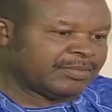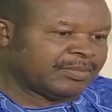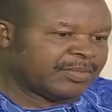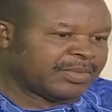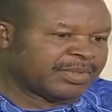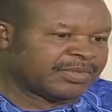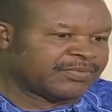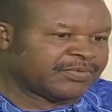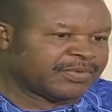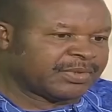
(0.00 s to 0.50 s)

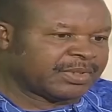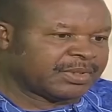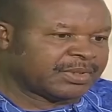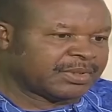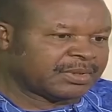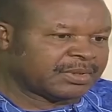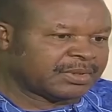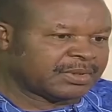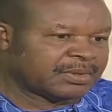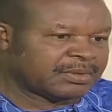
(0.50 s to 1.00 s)
but for
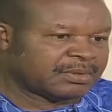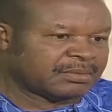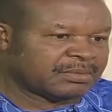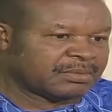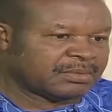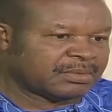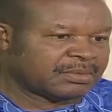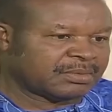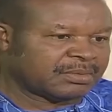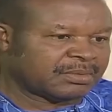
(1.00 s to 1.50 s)
the
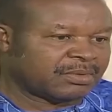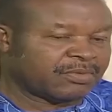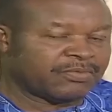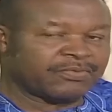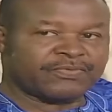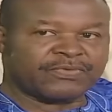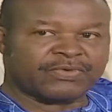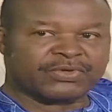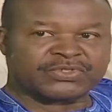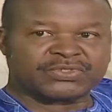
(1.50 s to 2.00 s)

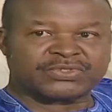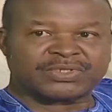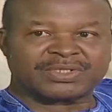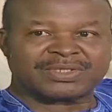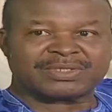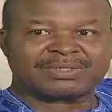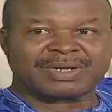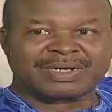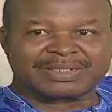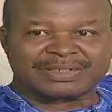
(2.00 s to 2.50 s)

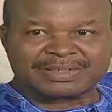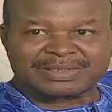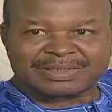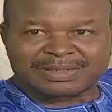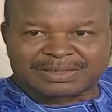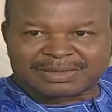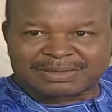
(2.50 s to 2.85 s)
unfortunate tragic